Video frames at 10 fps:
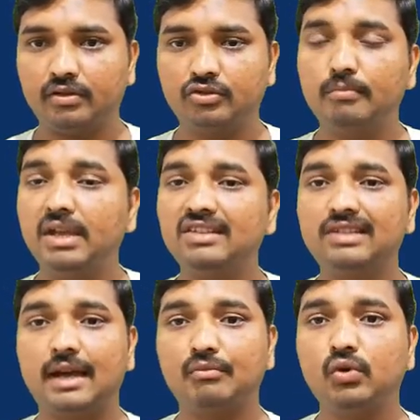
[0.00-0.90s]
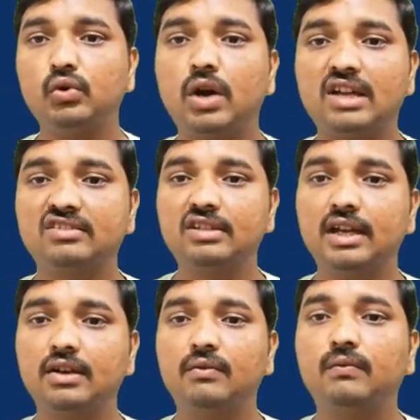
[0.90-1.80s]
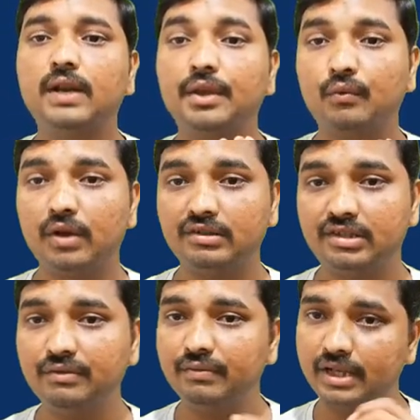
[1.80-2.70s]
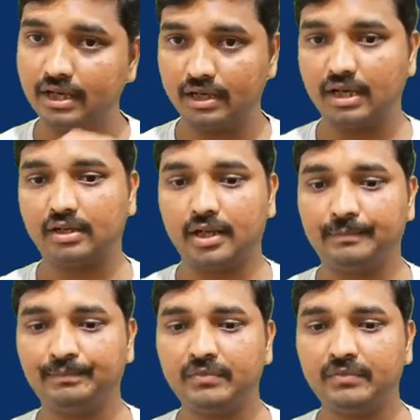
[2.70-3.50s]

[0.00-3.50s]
So means I'm going to assign frequency for a data.